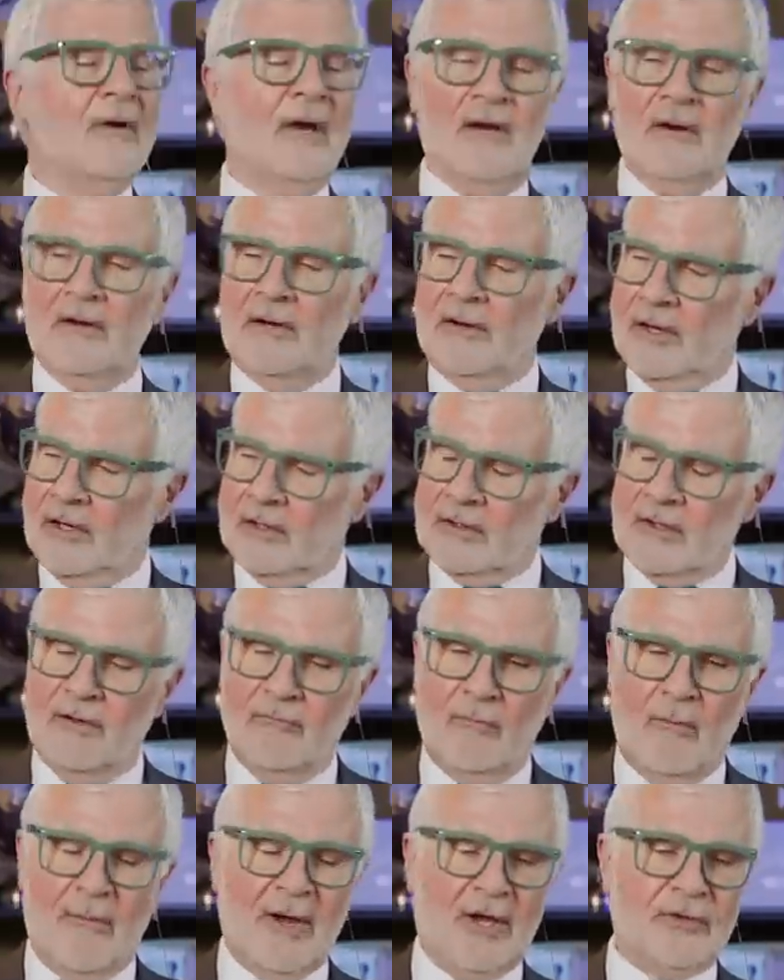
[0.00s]
And I
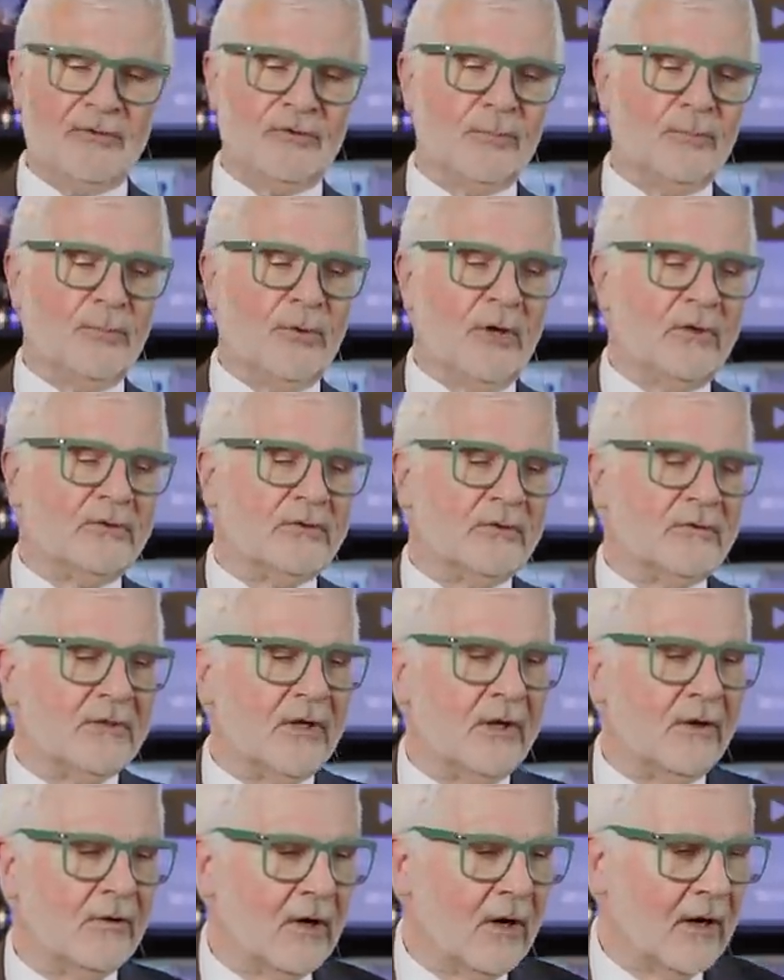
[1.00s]
love about your book that
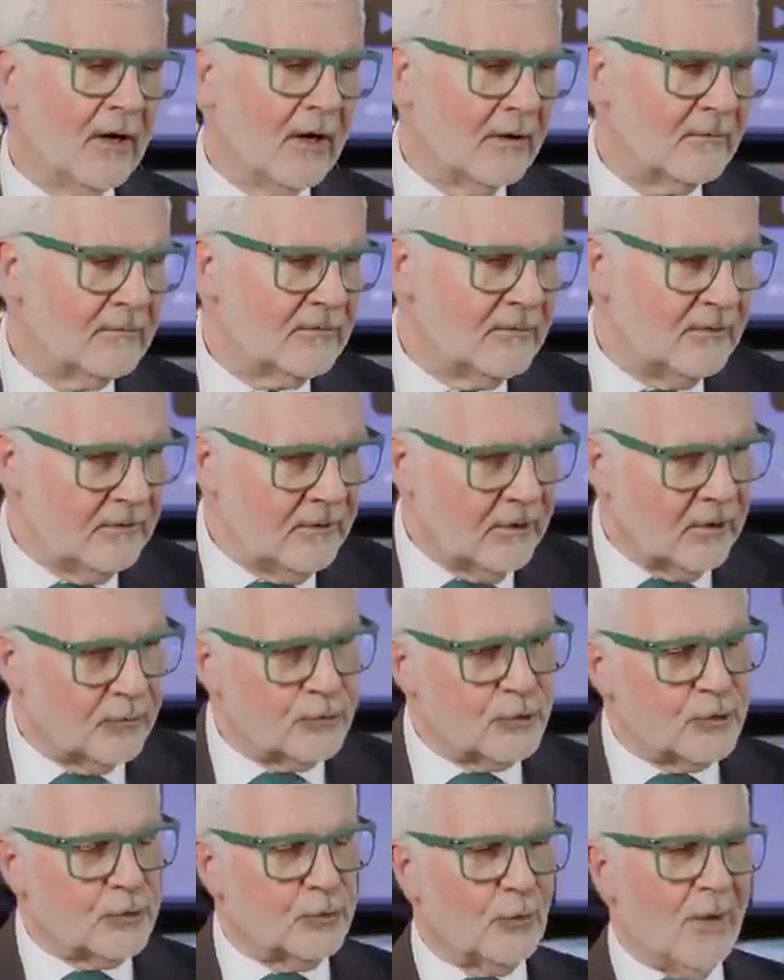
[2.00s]
there are, you know,
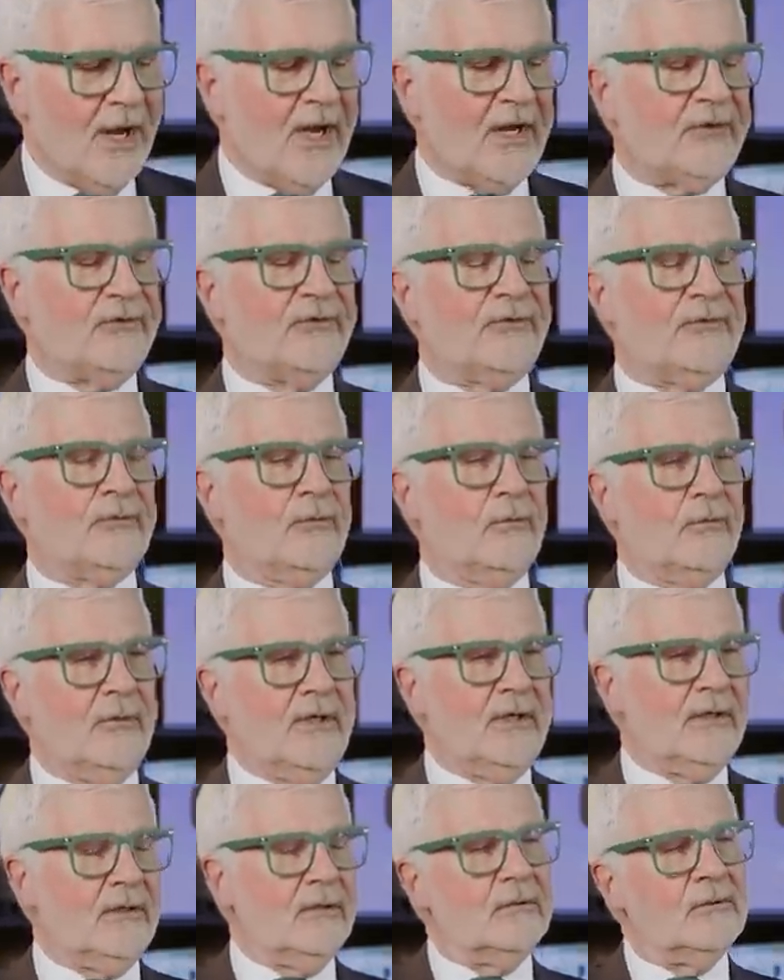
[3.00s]
tricks
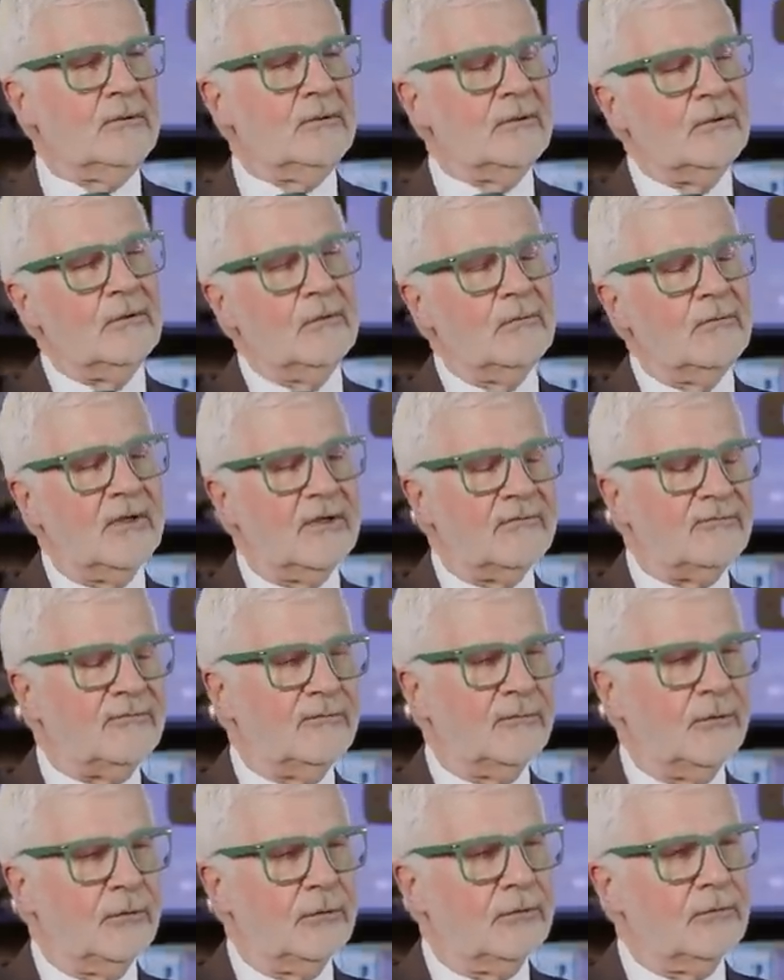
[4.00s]
we can do with
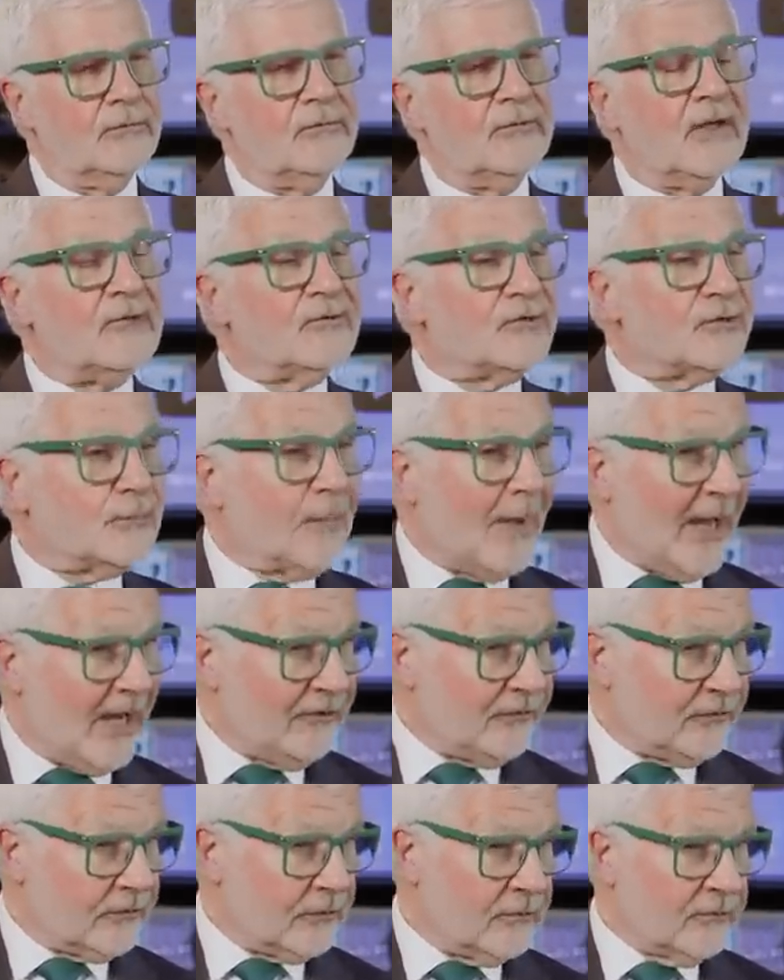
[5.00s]
food and
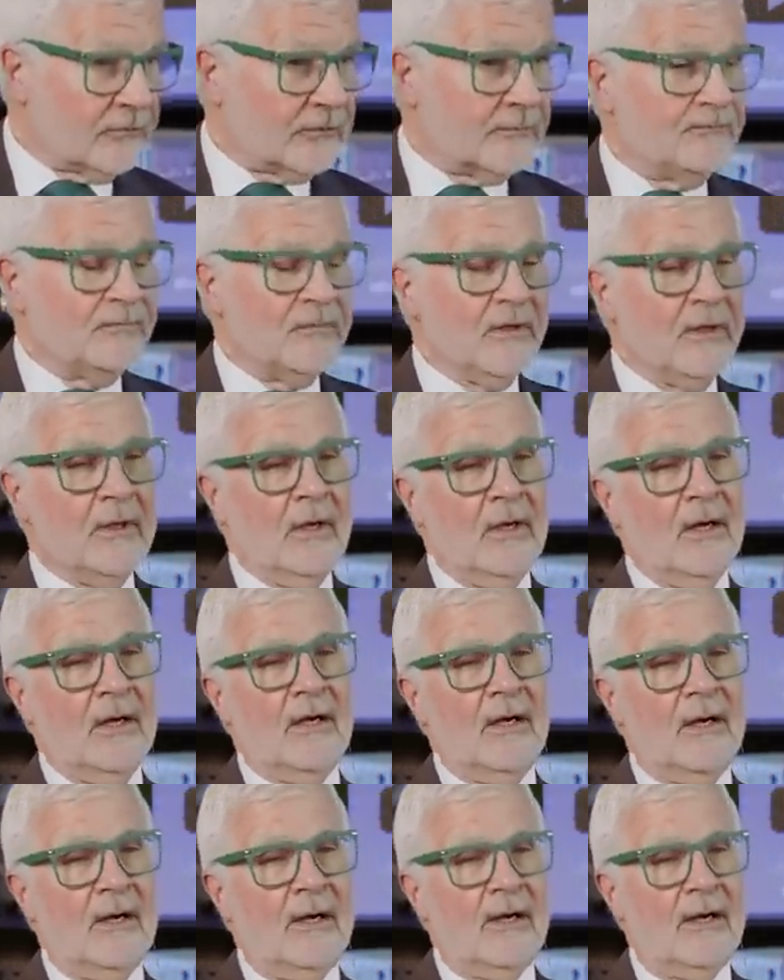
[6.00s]
spices
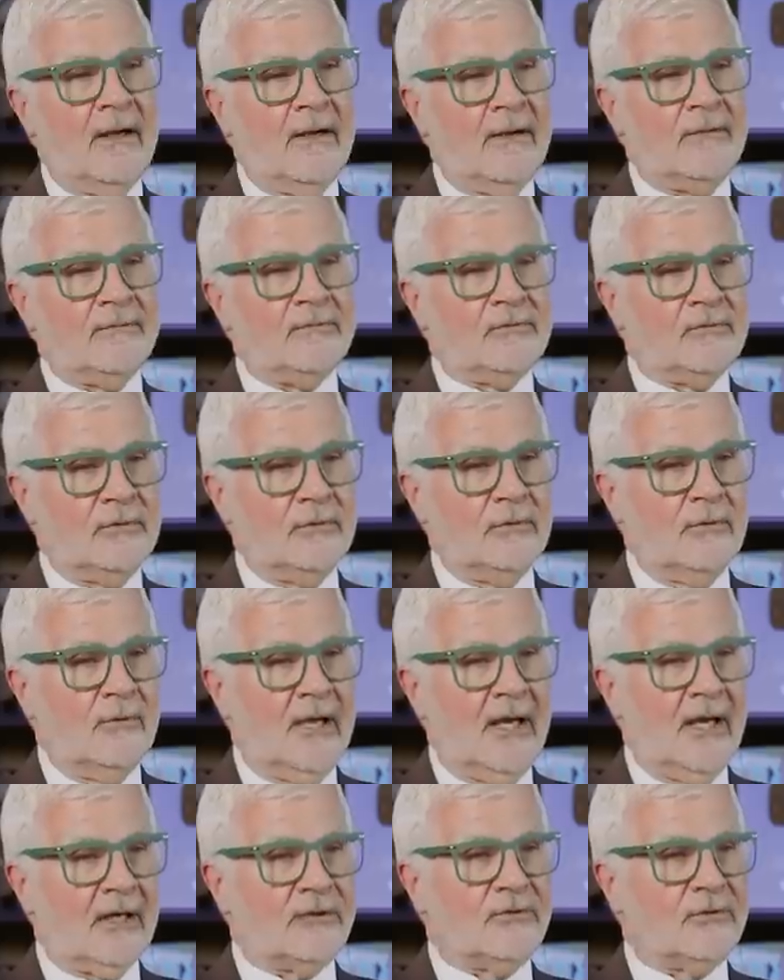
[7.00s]
to
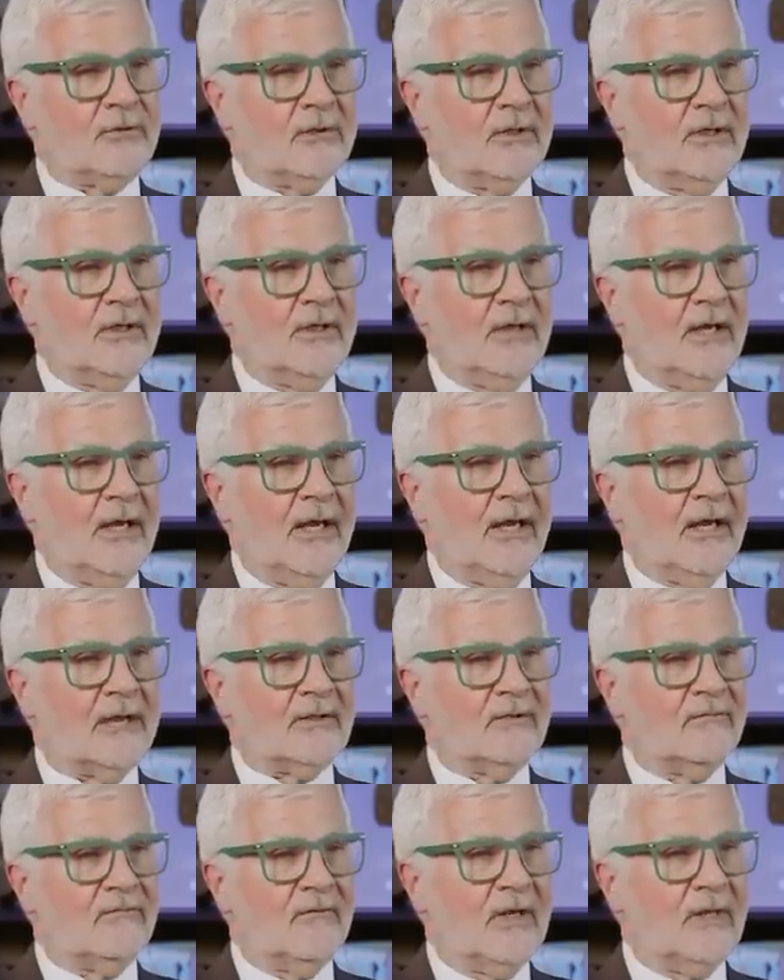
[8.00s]
actually
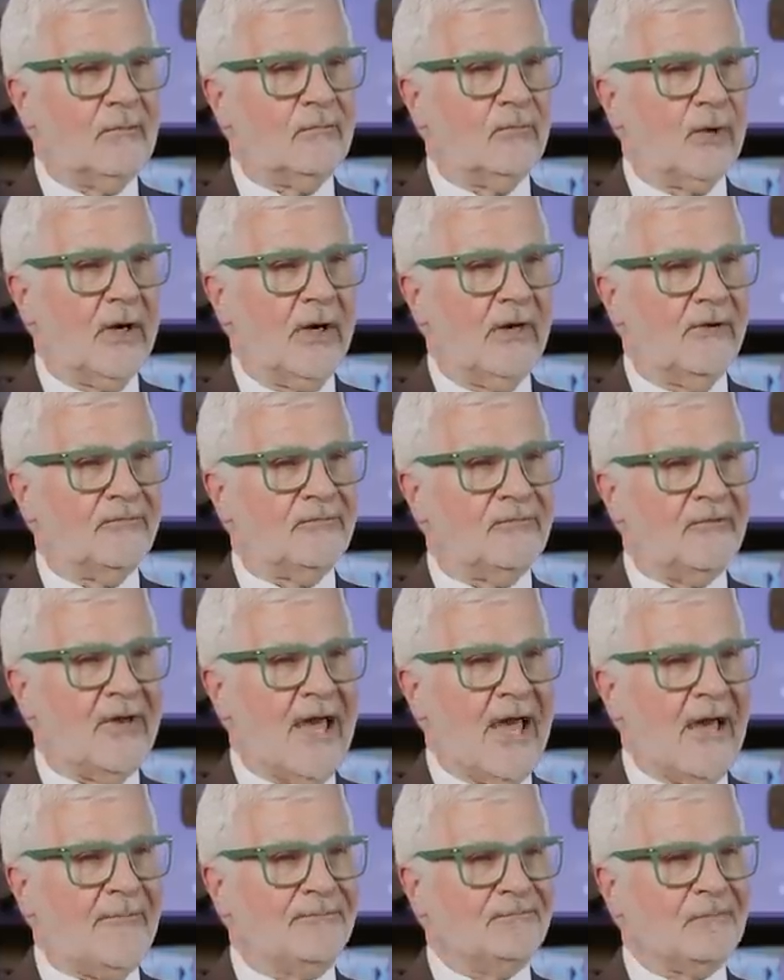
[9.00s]
activate brown
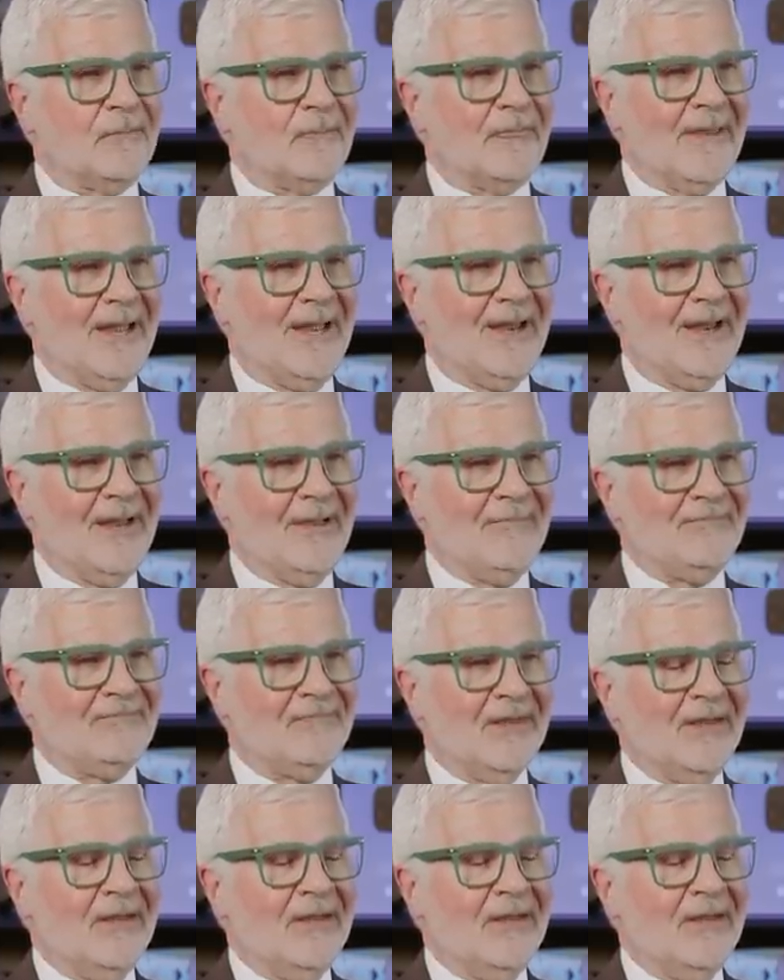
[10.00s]
fat. And